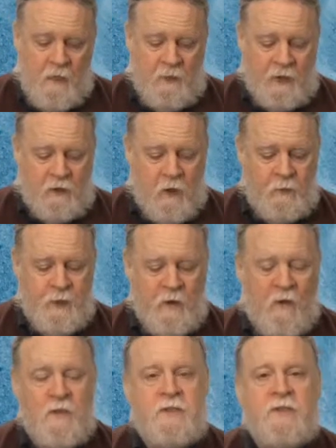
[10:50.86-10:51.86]
But Cooper
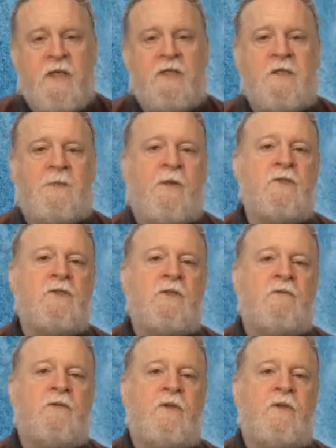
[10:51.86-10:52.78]
also said his personal